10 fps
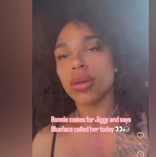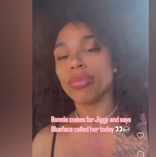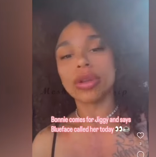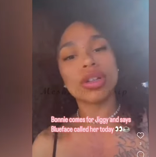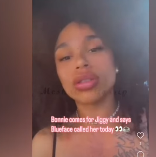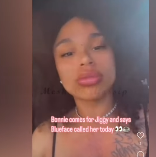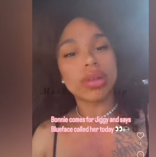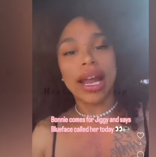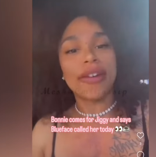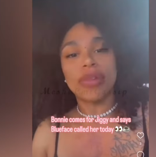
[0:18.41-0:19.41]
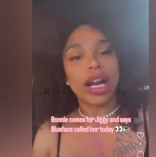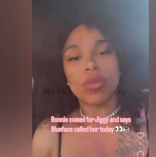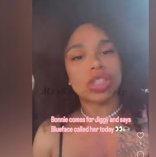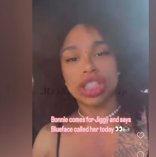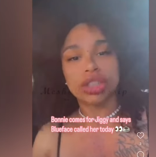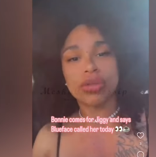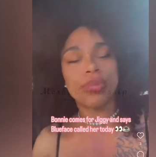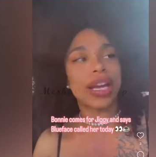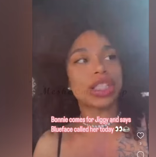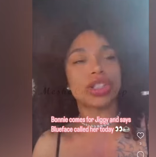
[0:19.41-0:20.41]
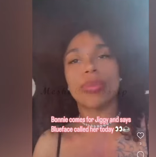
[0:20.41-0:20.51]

Blue ain't fucking with you, bitch.